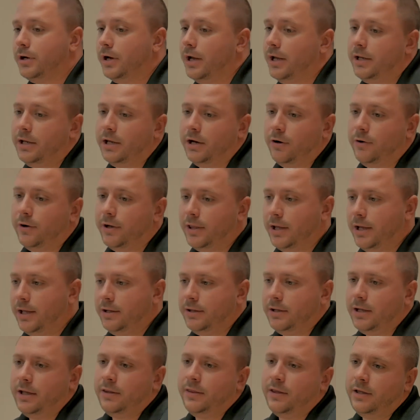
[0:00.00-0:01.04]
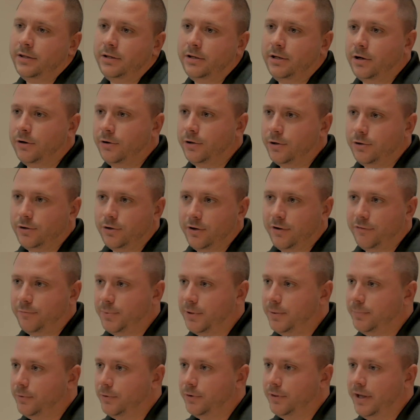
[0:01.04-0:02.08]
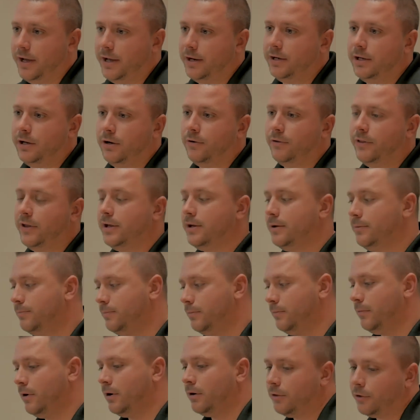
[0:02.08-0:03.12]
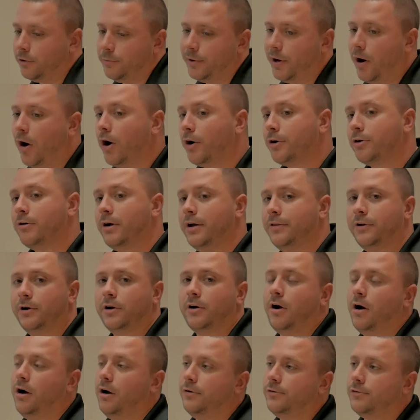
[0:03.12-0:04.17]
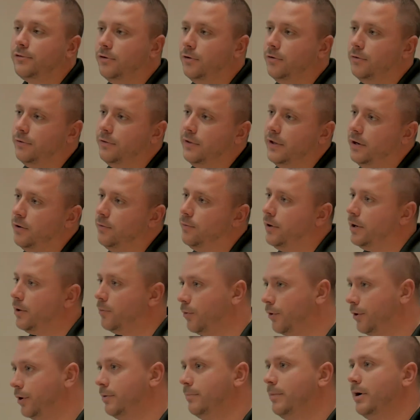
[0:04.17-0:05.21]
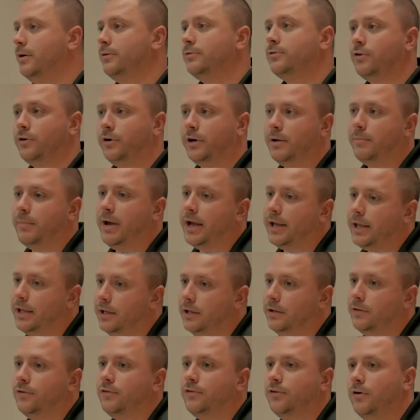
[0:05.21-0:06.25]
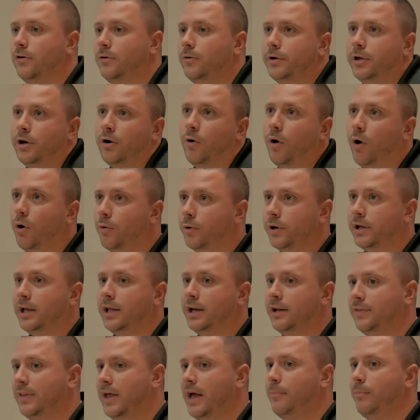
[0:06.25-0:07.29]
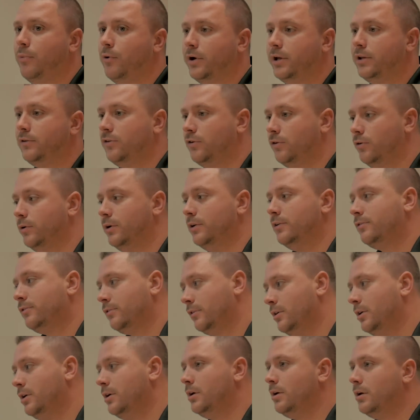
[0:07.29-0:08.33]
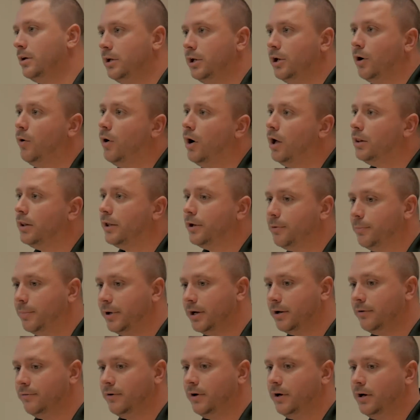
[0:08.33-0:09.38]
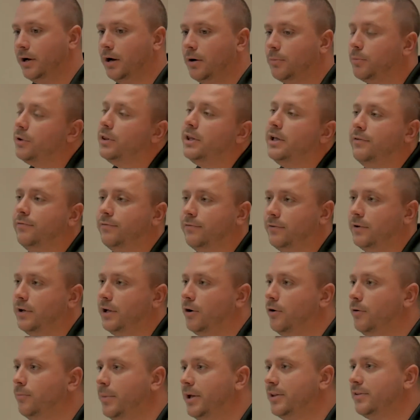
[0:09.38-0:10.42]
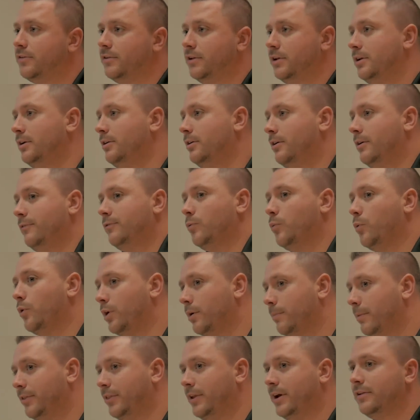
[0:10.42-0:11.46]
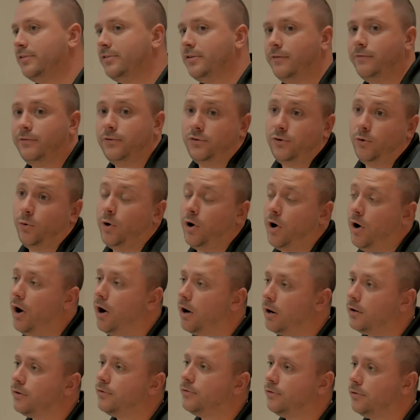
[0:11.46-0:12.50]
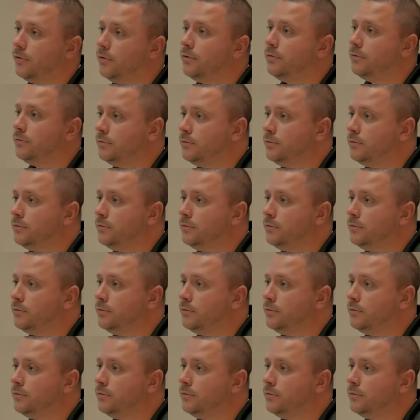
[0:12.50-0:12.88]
and and then you do have people that they are a little bit harder on their car, so they don't want to worry about turning it back in. So owning it at that point too is a little bit of a relief. Mentally, you don't have to worry about that stuff. It's your car. So.